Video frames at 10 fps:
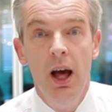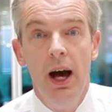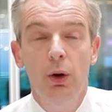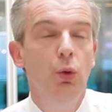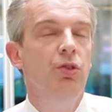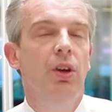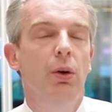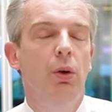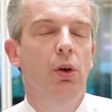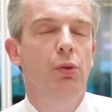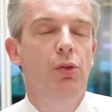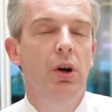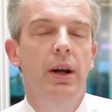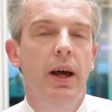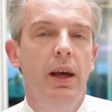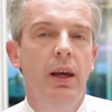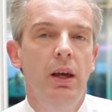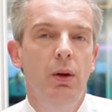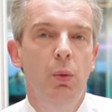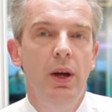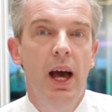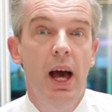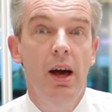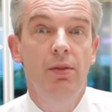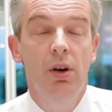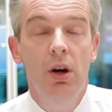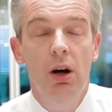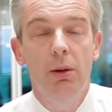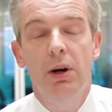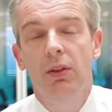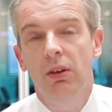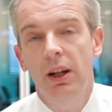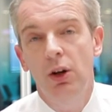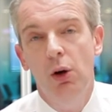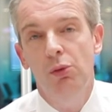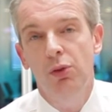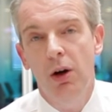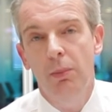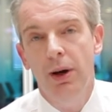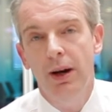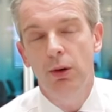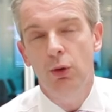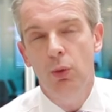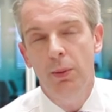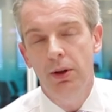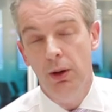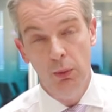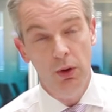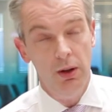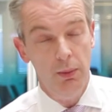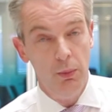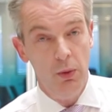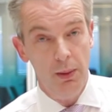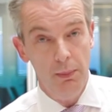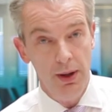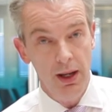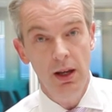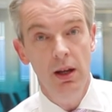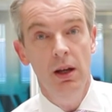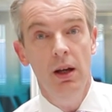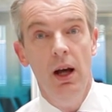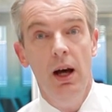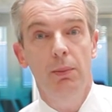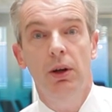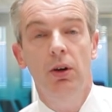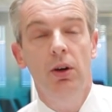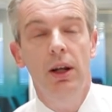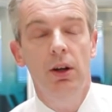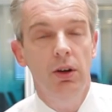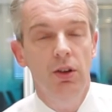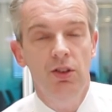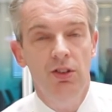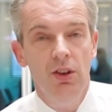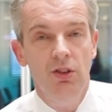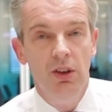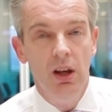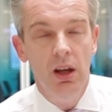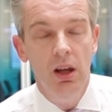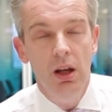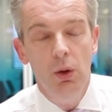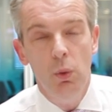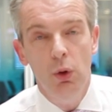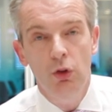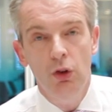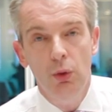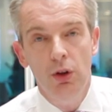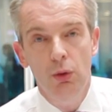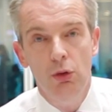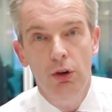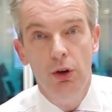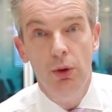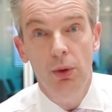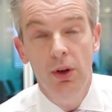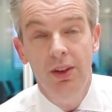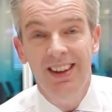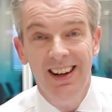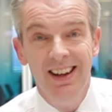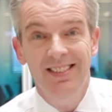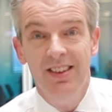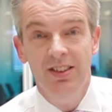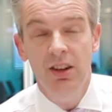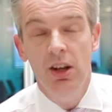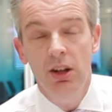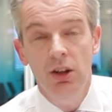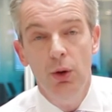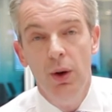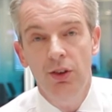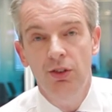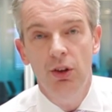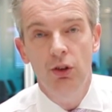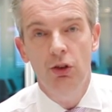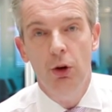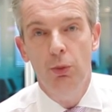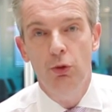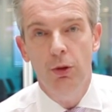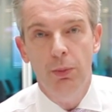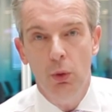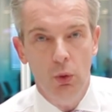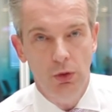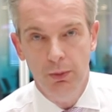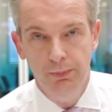And also on Friday, we have our monthly non-farm payrolls webinar where me and my colleague Colin Szynski will talk you through the latest US jobs report.